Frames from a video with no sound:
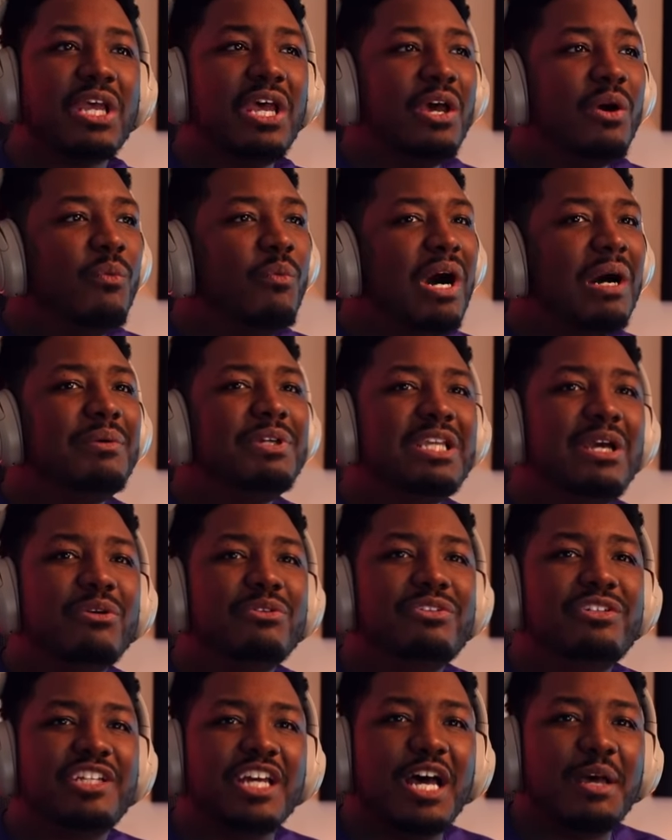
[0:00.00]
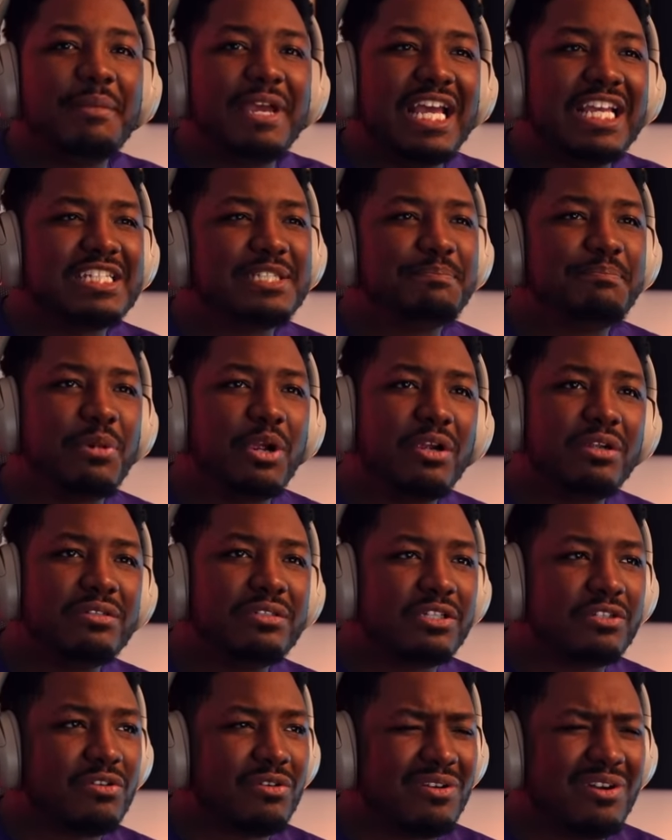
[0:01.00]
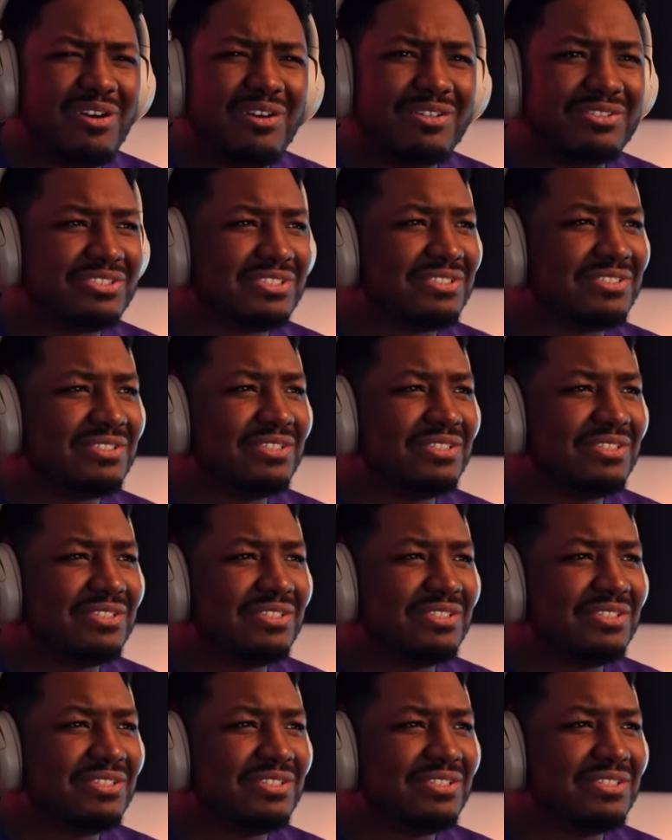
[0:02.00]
Why would your dumbass burn the cross?